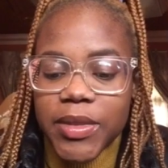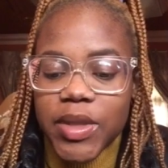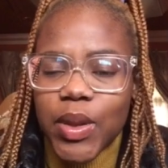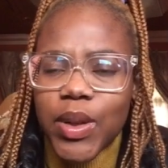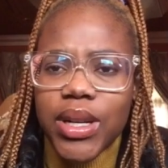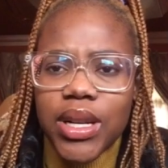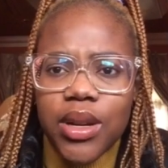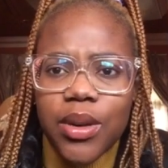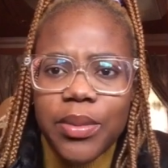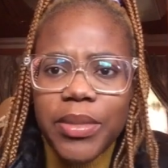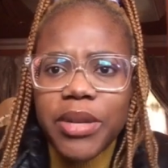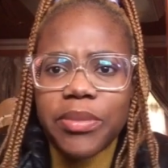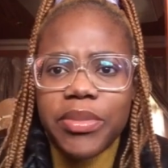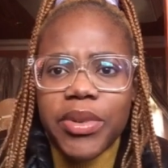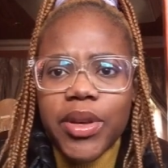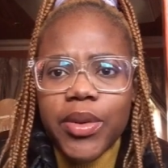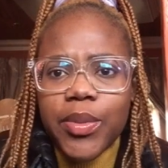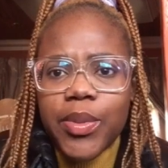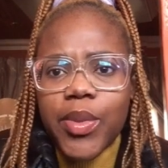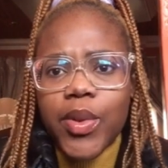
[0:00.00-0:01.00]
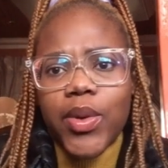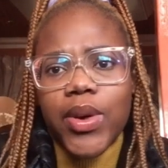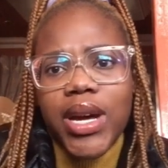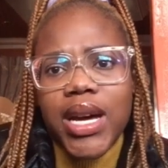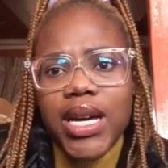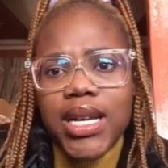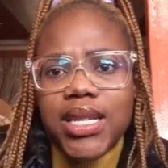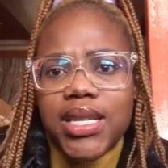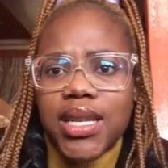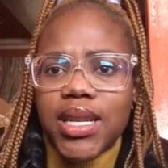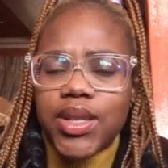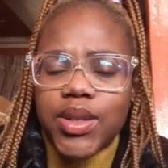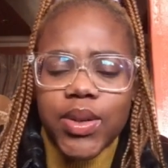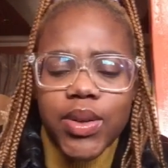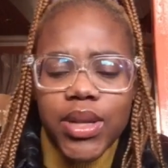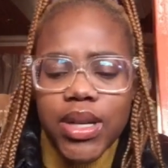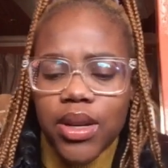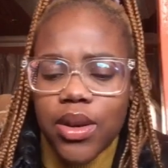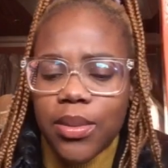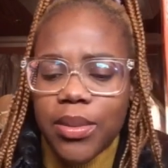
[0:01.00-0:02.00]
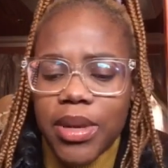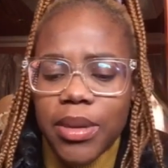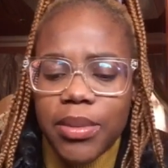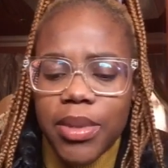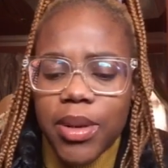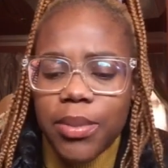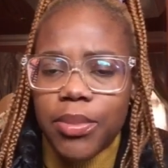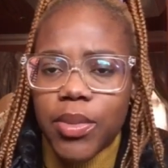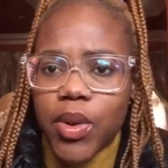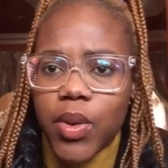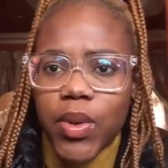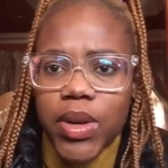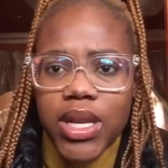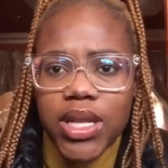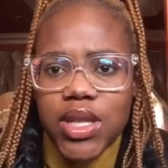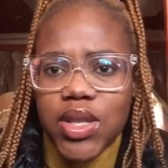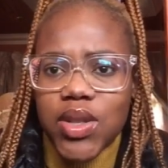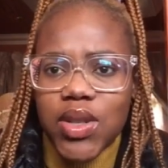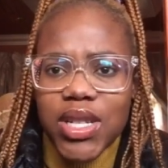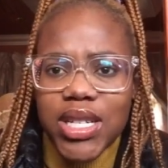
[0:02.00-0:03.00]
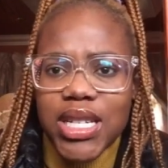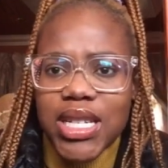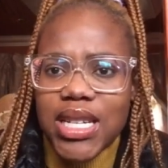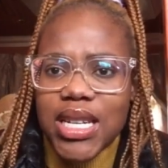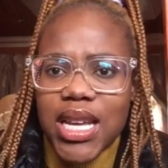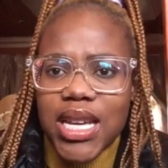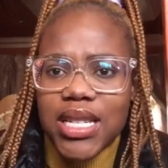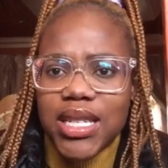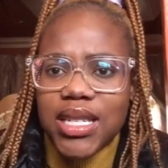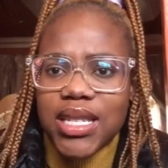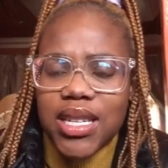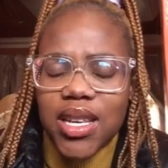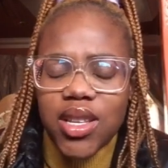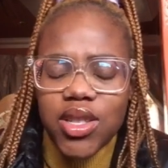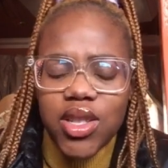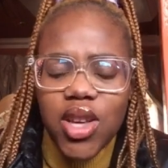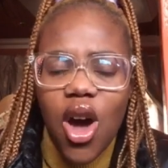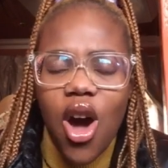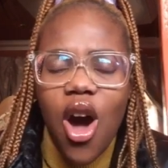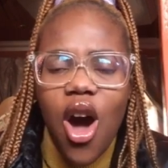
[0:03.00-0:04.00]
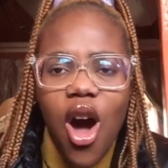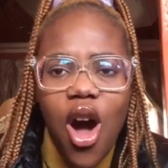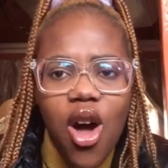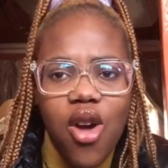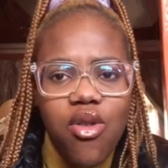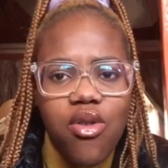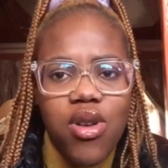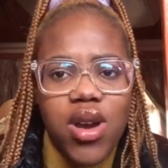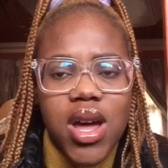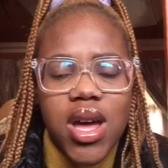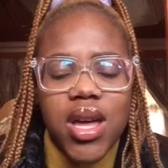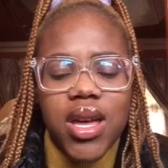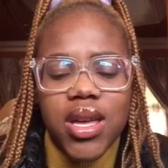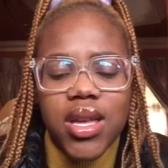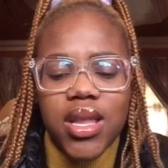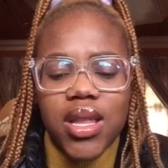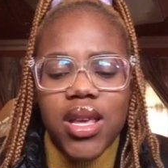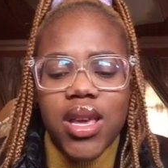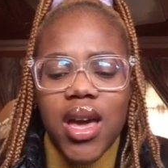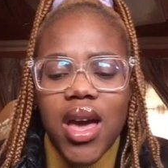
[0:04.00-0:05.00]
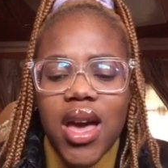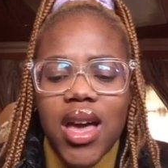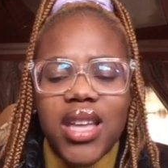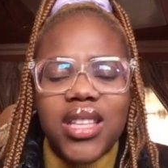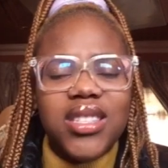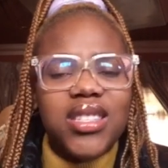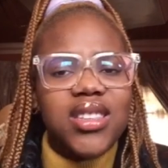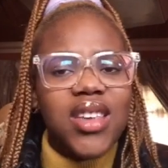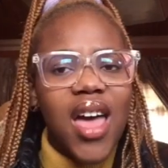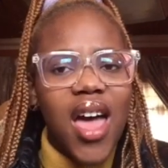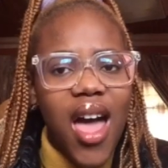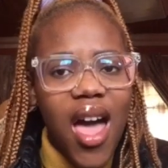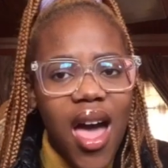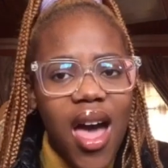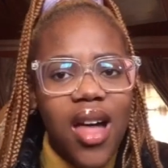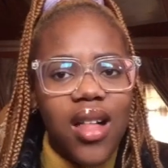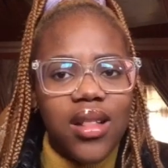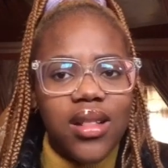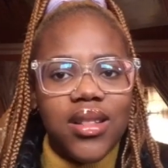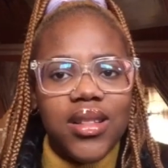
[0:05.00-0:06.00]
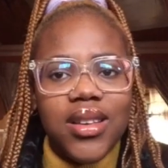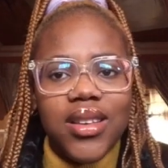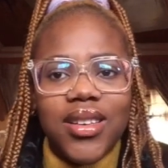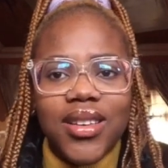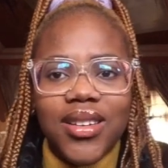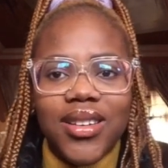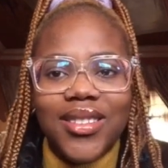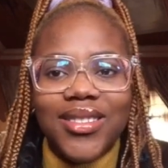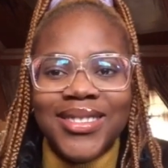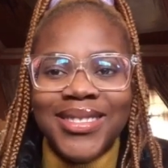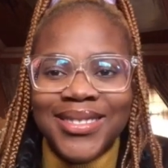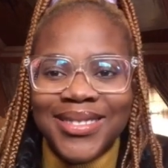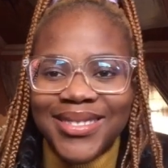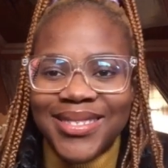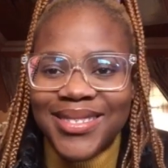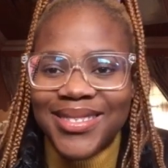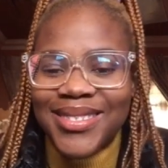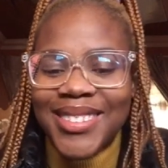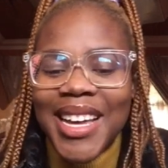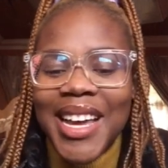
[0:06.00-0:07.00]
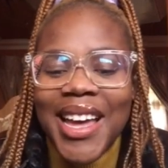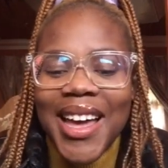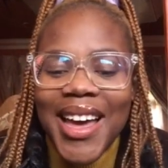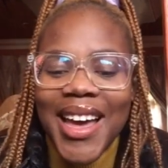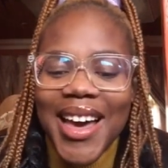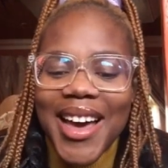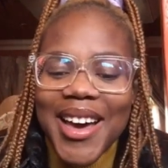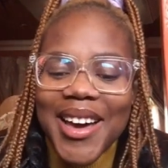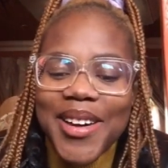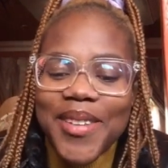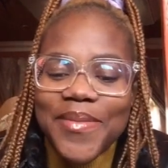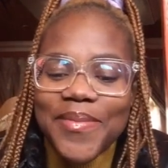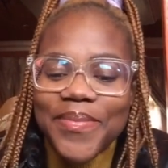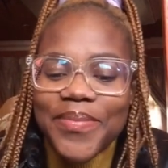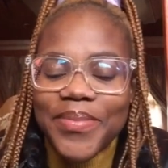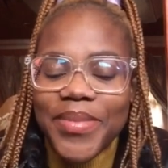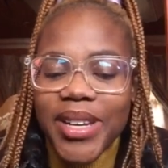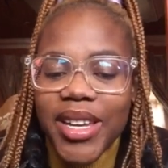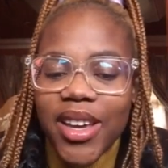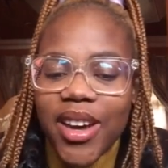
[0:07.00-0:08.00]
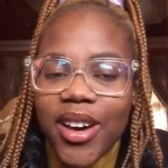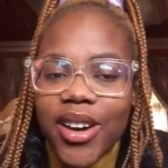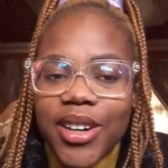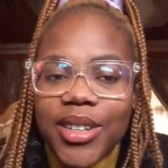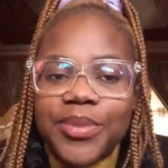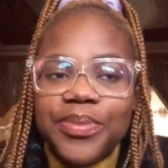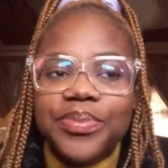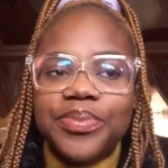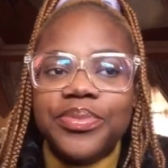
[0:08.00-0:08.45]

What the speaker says: Don't recommend being broke, guys. I don't recommend being broke. It's not nice. It's horror in here. It's hell, you know. But yeah,